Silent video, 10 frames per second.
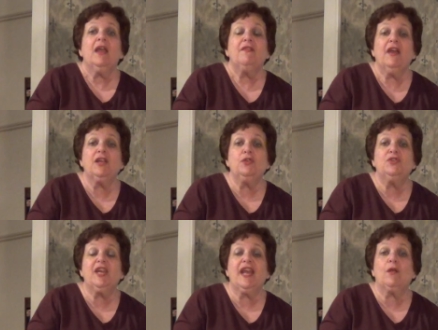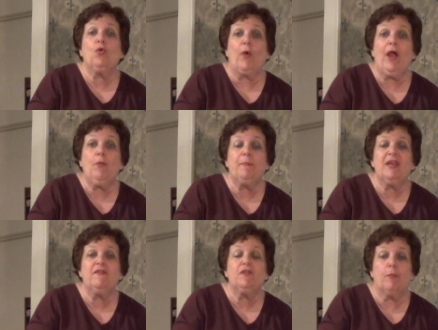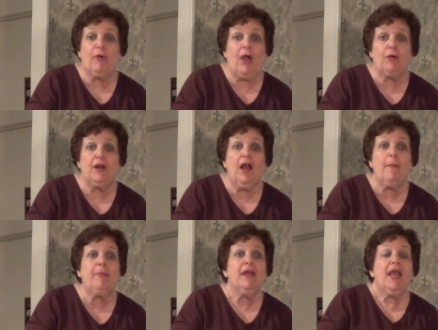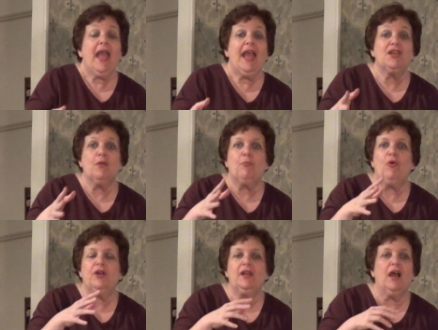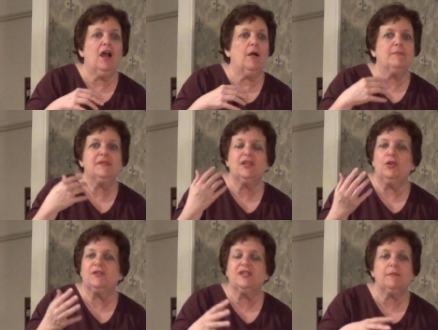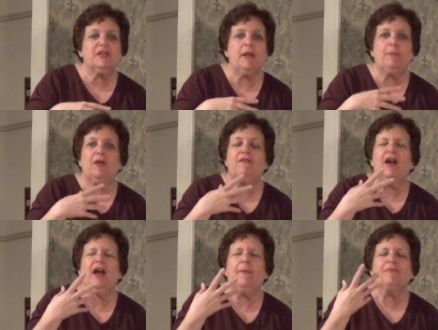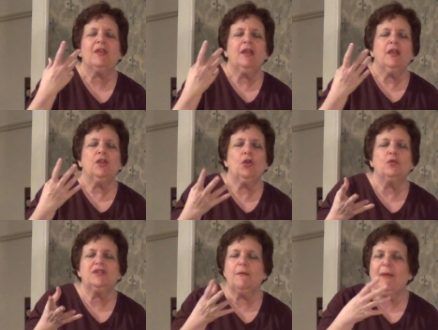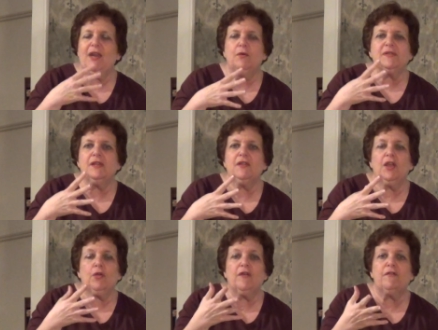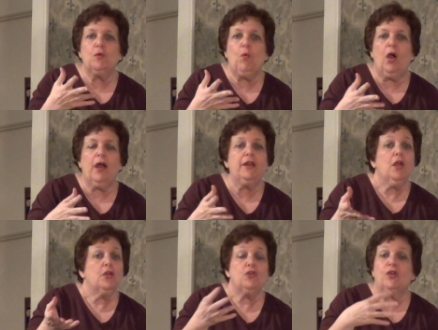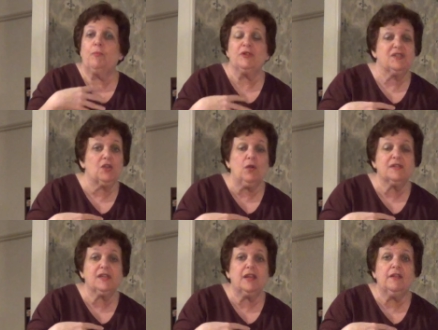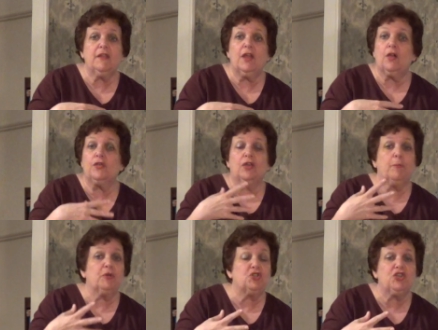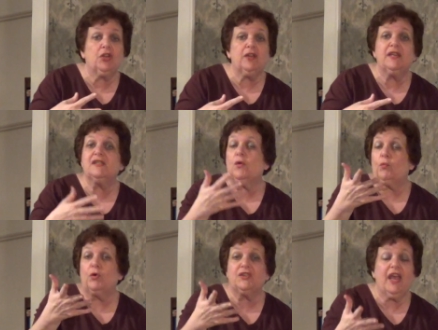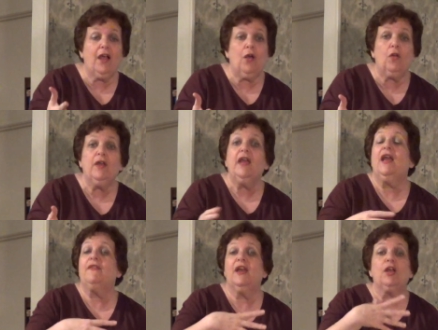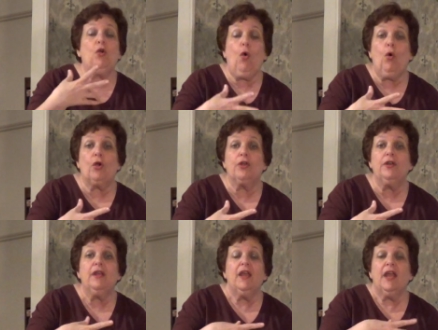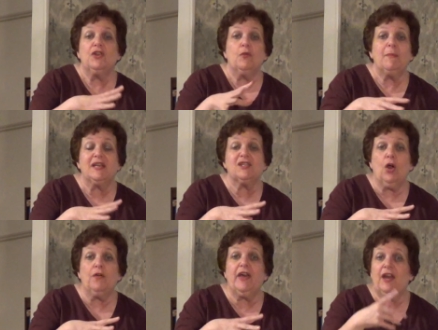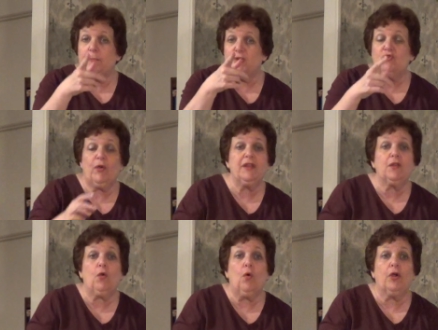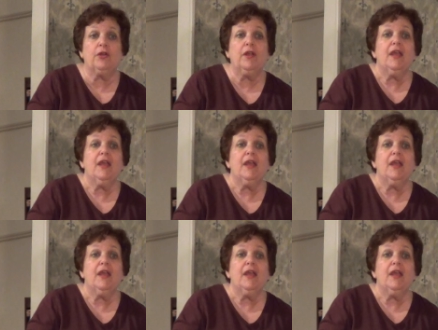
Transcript: Then you take ground beef, you brown it up, and you put, um, you know, some type of, uh, you know, tomatoes in there if you want. You can put salsa in there. You can put chilies, rotel, and then corn. And you mix all that up. You drain the corn.